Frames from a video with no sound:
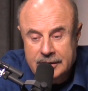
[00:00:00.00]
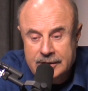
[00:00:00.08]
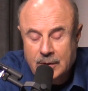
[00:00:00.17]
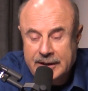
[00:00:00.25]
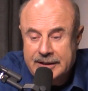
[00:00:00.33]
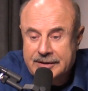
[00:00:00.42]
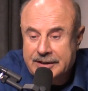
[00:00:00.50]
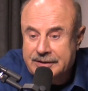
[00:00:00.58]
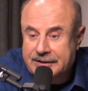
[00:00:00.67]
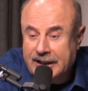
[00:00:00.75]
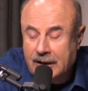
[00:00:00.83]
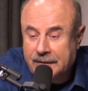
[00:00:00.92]
So is
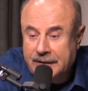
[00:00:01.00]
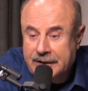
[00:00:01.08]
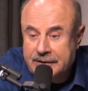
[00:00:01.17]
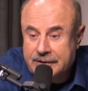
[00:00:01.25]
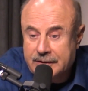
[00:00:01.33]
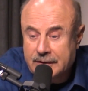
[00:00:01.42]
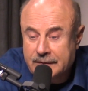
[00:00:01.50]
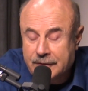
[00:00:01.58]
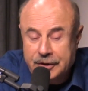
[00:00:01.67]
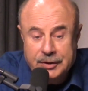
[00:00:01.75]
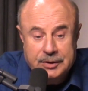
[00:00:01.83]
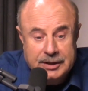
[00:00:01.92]
it selfish
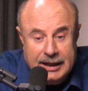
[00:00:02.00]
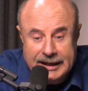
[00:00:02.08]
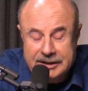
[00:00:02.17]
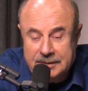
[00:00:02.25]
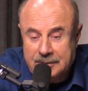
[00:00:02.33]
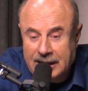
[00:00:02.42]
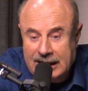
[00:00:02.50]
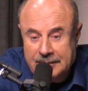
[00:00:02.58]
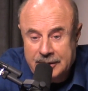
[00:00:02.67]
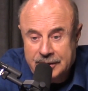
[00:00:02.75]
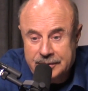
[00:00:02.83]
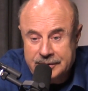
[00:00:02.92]
for you to take some
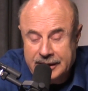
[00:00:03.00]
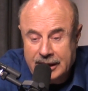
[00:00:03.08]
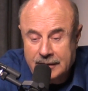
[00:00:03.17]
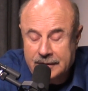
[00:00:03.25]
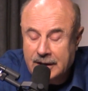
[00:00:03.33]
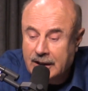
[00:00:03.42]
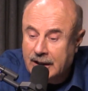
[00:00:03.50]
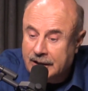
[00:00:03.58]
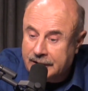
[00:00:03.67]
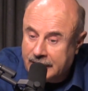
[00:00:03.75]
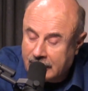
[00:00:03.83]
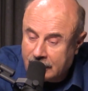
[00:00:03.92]
time to yourself?
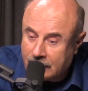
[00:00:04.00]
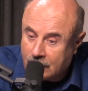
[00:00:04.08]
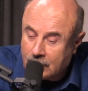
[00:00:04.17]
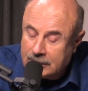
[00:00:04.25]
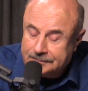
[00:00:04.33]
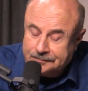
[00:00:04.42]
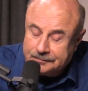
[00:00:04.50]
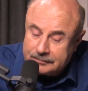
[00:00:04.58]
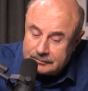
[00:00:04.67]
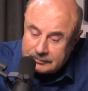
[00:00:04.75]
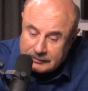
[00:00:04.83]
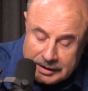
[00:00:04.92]
No,
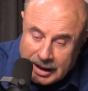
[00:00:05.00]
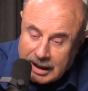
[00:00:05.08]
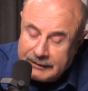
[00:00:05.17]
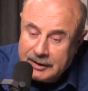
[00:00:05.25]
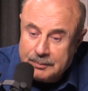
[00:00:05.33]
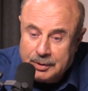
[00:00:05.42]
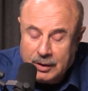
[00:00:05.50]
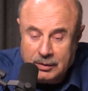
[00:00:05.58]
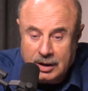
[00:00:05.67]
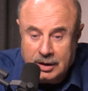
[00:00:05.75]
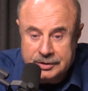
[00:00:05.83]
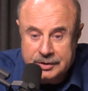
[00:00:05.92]
not if it
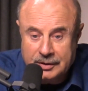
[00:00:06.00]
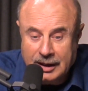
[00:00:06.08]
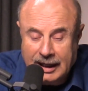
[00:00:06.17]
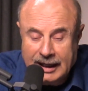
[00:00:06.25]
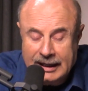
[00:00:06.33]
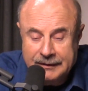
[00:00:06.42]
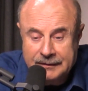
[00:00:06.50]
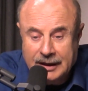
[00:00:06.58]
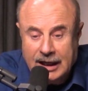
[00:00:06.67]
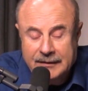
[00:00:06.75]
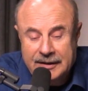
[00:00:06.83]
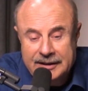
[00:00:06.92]
prolongs your life,
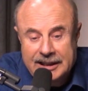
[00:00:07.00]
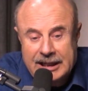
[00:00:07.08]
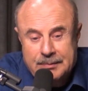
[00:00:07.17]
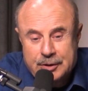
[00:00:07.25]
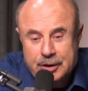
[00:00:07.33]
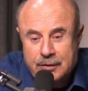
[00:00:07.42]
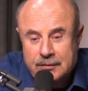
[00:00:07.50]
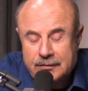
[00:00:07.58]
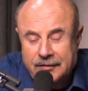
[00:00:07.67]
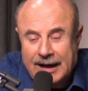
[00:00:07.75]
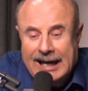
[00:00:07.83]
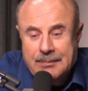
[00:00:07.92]
not if it keeps you
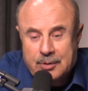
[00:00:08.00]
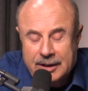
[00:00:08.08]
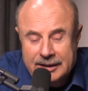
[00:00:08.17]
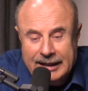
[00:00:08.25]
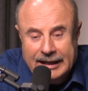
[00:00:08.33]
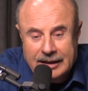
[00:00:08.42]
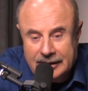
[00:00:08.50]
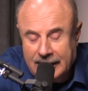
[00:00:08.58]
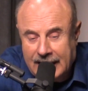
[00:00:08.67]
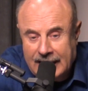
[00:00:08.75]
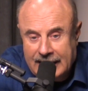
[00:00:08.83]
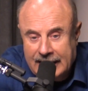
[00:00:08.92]
vibrant and
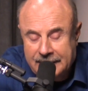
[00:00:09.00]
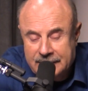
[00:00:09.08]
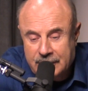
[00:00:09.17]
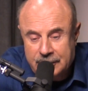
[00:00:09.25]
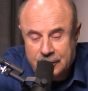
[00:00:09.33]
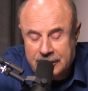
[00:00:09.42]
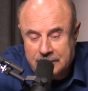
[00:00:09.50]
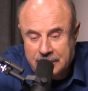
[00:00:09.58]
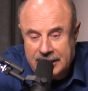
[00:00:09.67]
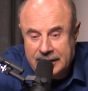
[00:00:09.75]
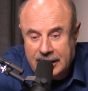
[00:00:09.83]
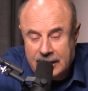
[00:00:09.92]
alive so you can
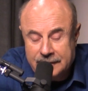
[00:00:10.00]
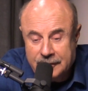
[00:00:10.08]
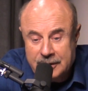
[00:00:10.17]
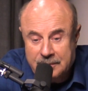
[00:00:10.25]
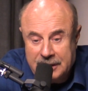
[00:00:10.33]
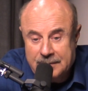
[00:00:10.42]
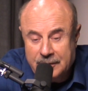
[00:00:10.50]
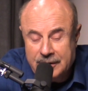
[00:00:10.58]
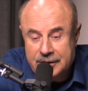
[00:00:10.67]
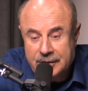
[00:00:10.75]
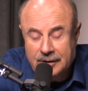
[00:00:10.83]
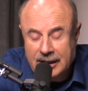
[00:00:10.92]
be there for the people
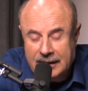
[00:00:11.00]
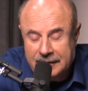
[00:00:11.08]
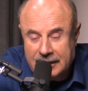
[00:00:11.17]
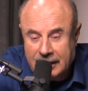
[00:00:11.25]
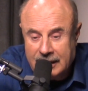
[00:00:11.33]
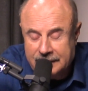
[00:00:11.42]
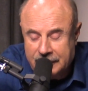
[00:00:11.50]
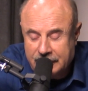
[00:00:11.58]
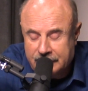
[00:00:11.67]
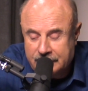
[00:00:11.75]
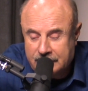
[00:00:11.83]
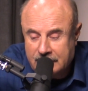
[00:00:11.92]
that you love and love
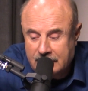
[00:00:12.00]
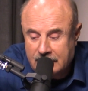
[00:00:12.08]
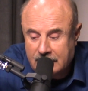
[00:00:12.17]
you.